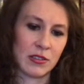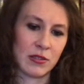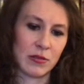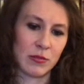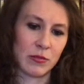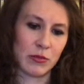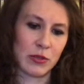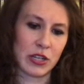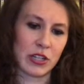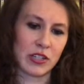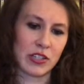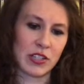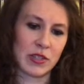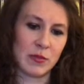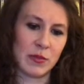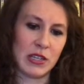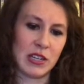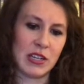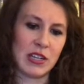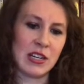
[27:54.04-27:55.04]
Practice
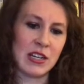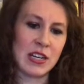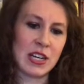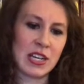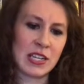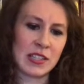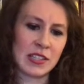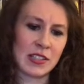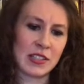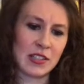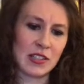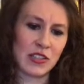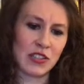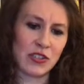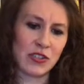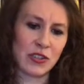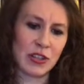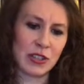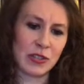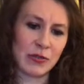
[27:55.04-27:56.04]
being nice and
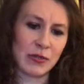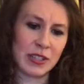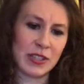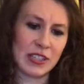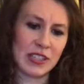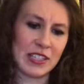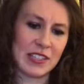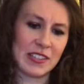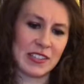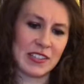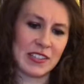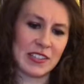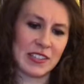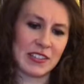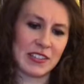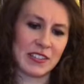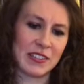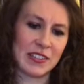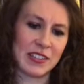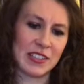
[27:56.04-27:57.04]
strong with these
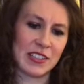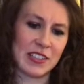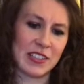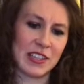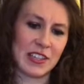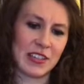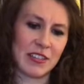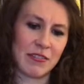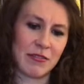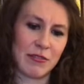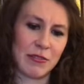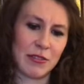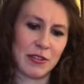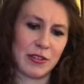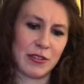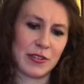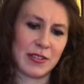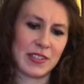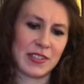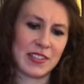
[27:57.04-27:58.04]
scissors to cut through
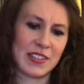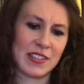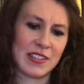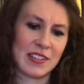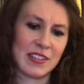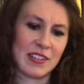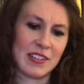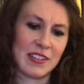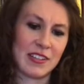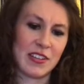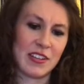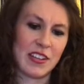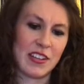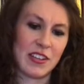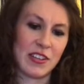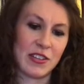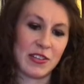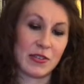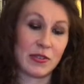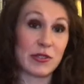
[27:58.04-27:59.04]
those
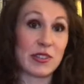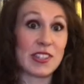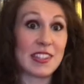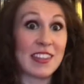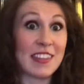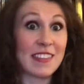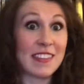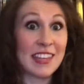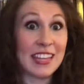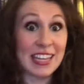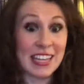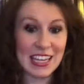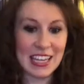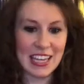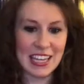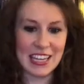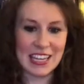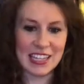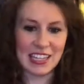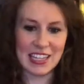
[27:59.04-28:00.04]
thick
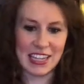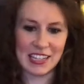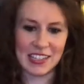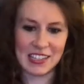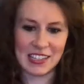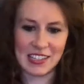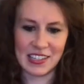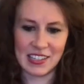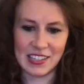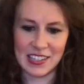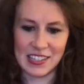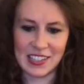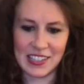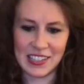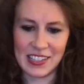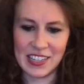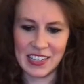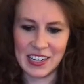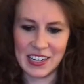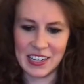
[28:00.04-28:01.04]
index cards
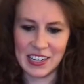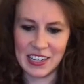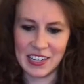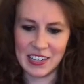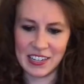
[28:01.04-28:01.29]
here.